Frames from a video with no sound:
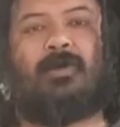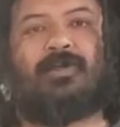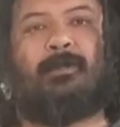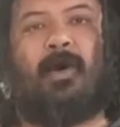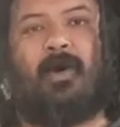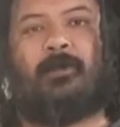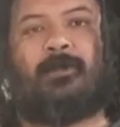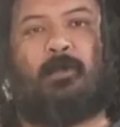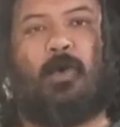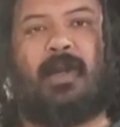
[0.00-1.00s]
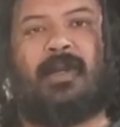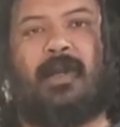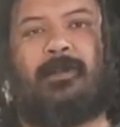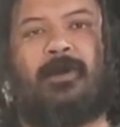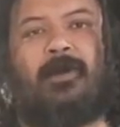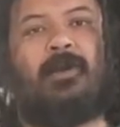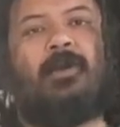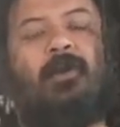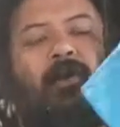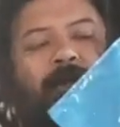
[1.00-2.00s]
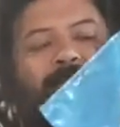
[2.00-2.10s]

apart from one another, so